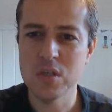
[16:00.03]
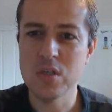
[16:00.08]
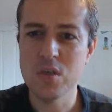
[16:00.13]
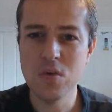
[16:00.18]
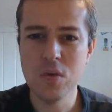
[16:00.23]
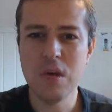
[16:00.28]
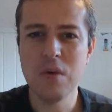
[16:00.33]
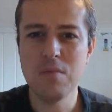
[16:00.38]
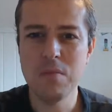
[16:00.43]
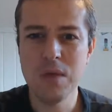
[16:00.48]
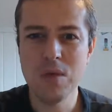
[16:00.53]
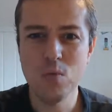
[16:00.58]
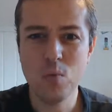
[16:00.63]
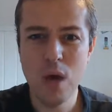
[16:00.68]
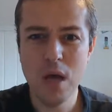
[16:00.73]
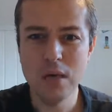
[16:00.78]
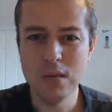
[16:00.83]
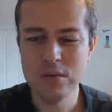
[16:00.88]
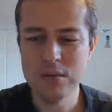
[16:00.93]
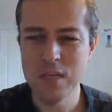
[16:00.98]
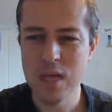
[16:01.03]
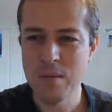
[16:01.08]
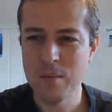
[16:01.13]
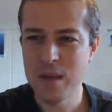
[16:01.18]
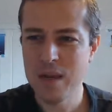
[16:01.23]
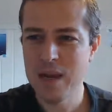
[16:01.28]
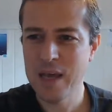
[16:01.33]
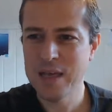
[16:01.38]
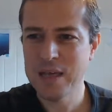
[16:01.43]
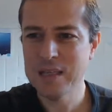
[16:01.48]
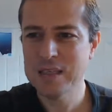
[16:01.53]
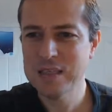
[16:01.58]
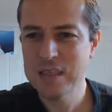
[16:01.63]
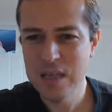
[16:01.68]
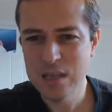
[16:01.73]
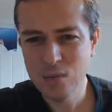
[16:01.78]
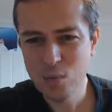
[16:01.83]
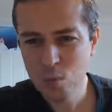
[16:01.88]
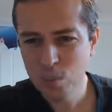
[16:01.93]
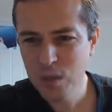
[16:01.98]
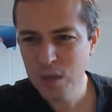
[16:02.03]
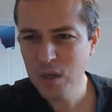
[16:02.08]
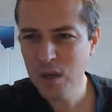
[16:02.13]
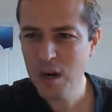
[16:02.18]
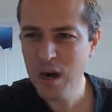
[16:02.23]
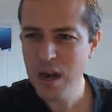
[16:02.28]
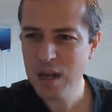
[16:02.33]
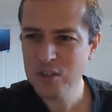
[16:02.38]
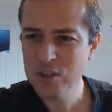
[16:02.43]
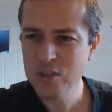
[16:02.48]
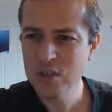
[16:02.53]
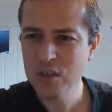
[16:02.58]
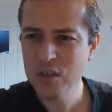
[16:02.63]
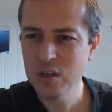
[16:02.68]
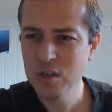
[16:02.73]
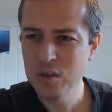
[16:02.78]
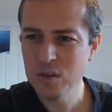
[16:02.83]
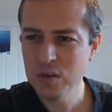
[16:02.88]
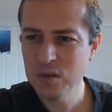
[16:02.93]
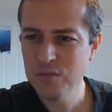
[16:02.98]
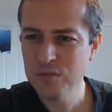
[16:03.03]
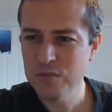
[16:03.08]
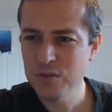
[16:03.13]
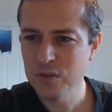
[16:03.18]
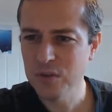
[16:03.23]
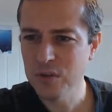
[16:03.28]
You can be one of them. And like I said, we are actually looking for